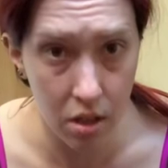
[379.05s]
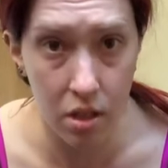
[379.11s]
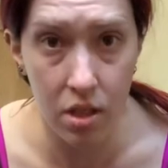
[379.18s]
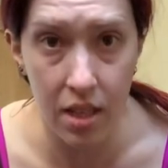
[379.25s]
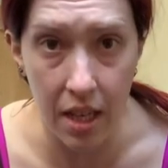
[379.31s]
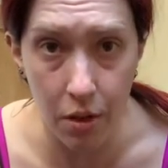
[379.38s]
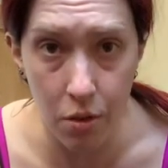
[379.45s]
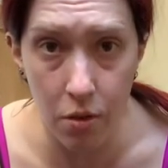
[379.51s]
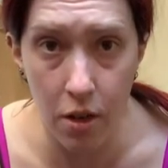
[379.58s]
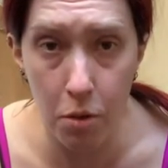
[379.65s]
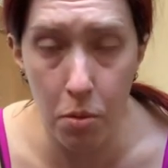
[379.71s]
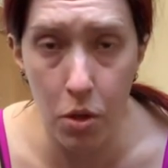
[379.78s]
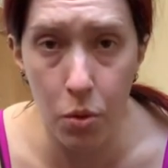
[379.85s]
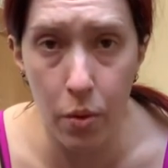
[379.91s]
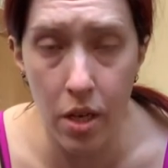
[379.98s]
tell your
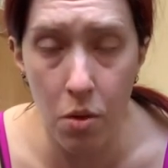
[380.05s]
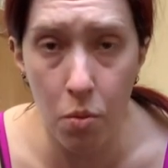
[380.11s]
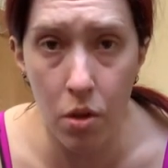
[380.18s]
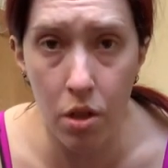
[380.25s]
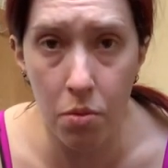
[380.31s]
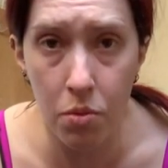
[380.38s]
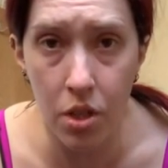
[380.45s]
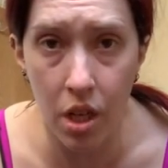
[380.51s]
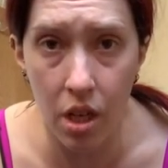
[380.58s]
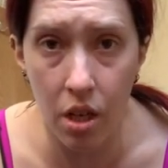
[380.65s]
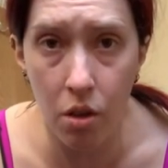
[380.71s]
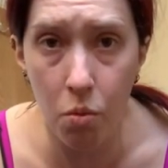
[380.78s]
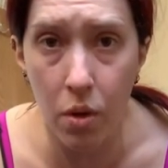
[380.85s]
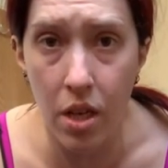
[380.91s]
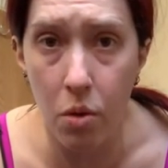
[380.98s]
elbows where you want them to go,
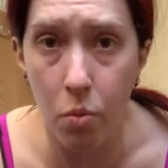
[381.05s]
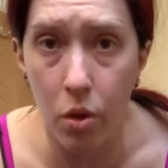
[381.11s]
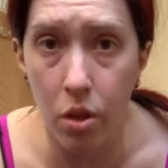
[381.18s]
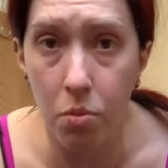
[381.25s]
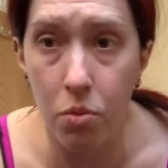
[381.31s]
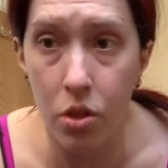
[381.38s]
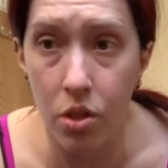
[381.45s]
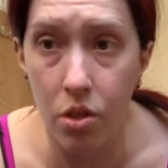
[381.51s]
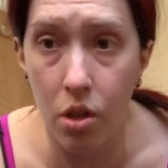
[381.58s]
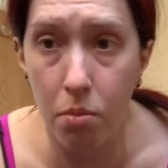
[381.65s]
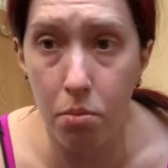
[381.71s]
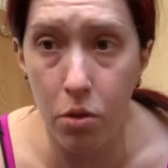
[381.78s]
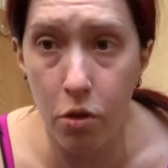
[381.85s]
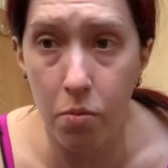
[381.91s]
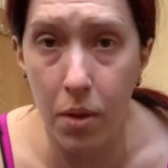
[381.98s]
where you want them to stop
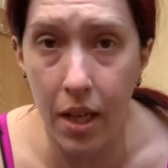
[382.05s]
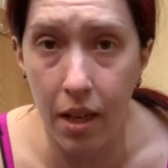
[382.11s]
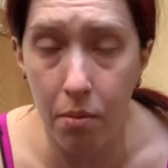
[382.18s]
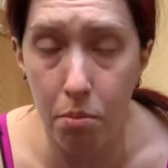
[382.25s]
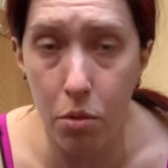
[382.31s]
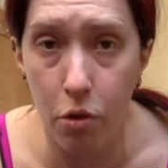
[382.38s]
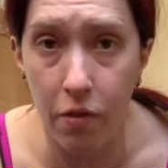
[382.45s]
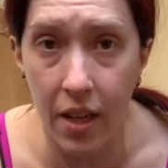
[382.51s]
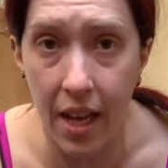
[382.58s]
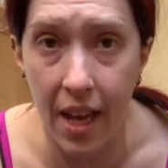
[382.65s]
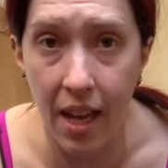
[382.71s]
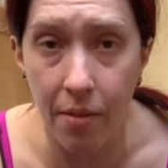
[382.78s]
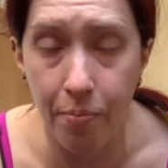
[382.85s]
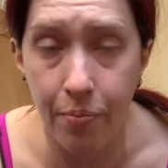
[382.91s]
moving, moving at.